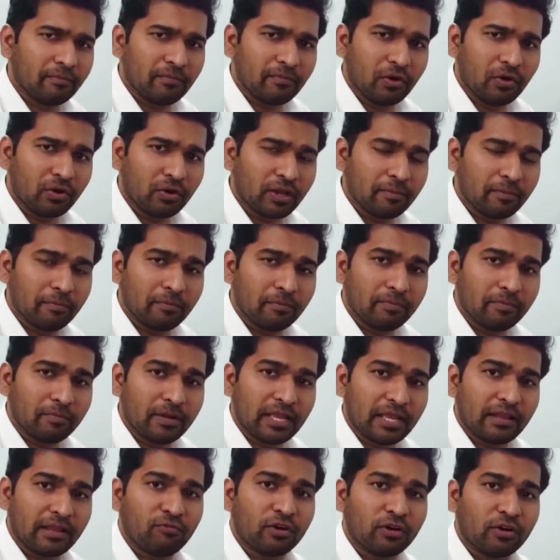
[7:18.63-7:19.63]
Okay,
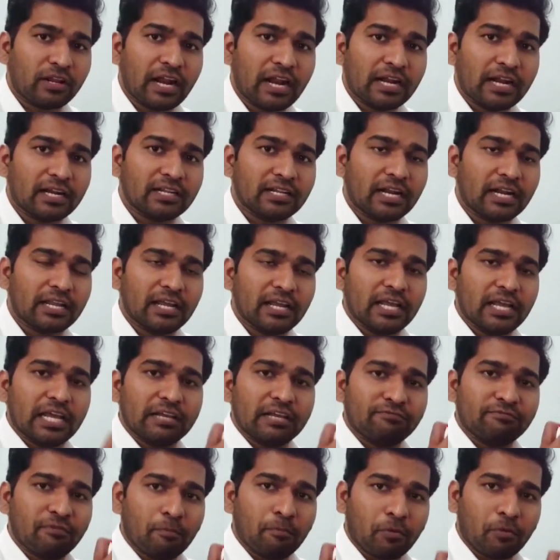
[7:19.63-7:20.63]
take it for granted that
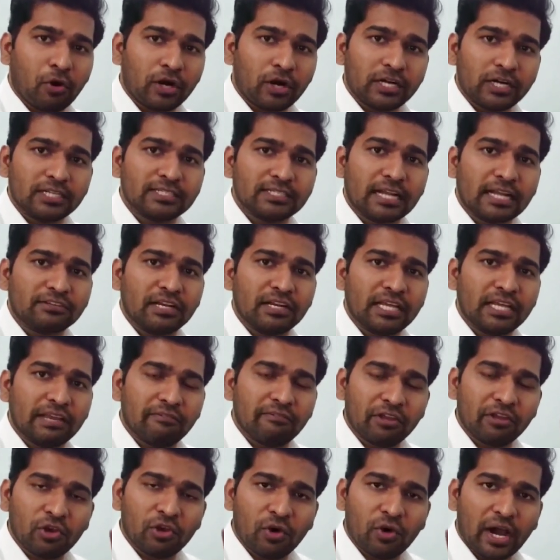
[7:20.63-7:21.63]
if a product is actually
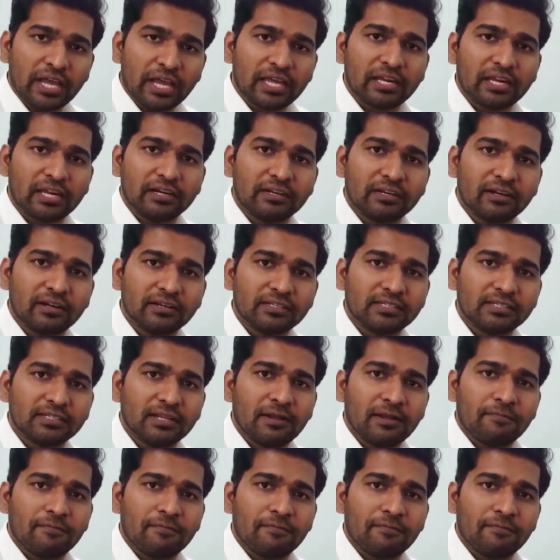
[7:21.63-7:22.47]
giving you higher returns,